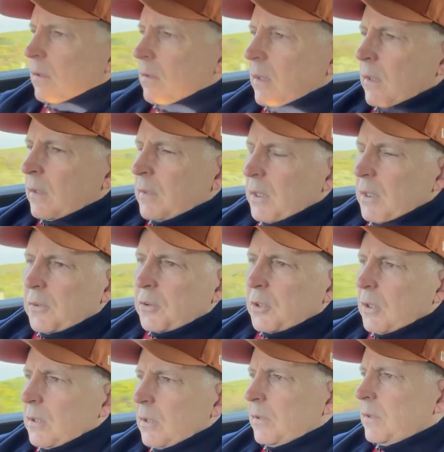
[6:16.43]
Then the
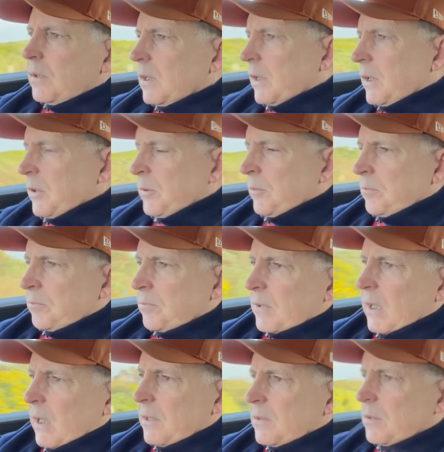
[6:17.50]
third
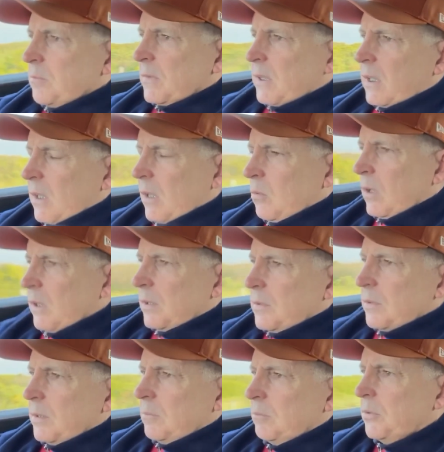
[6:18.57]
item that I
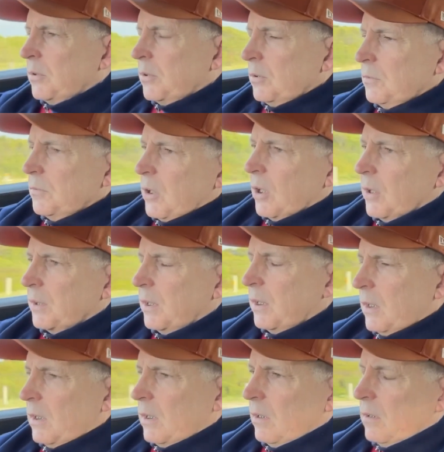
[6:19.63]
wanted to improve on
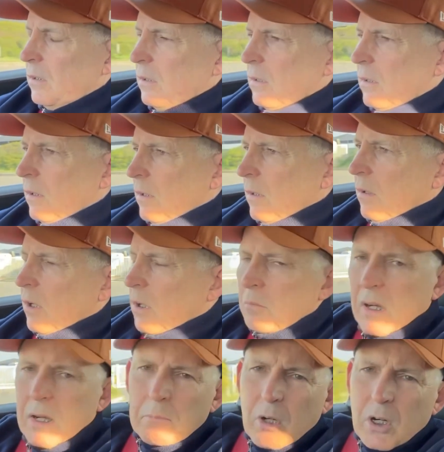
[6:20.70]

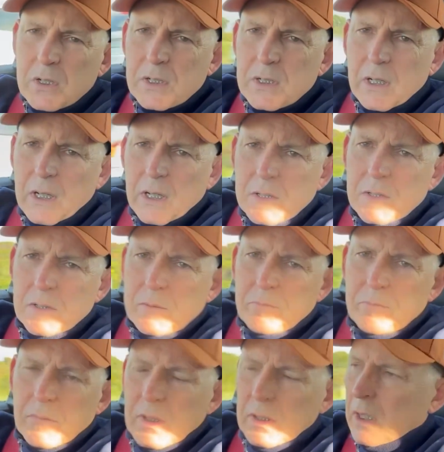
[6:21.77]
my Boxster S
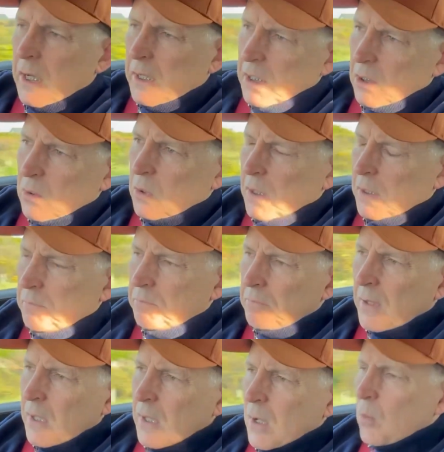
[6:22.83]

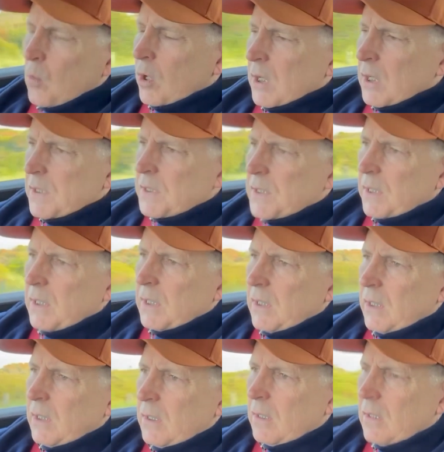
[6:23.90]
981 was
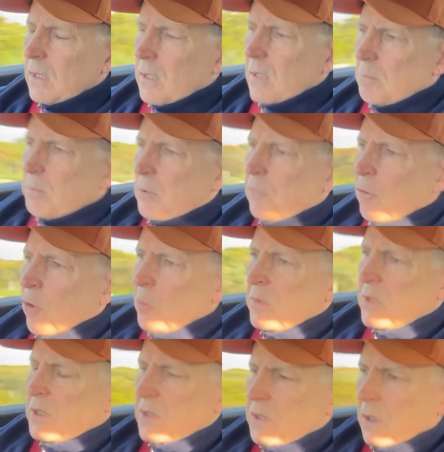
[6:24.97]
the
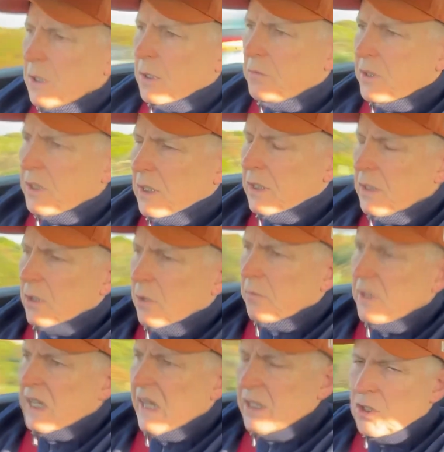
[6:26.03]
performance of the
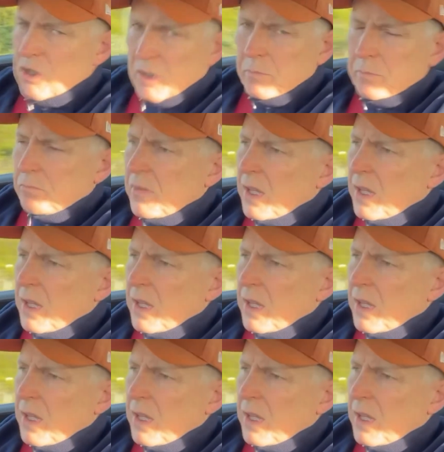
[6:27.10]
engine.